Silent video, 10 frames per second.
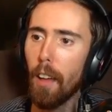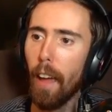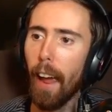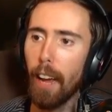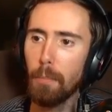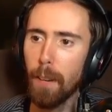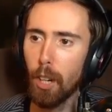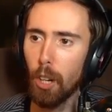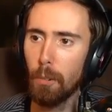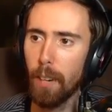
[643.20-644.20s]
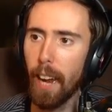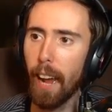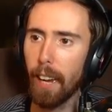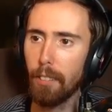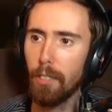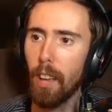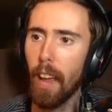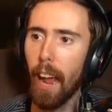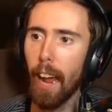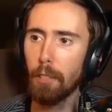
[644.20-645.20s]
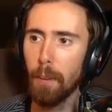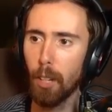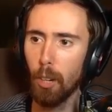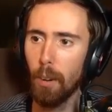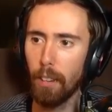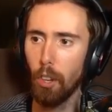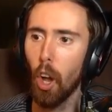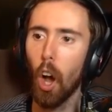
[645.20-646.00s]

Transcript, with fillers: Asmongold reacts. Asmongold reacts.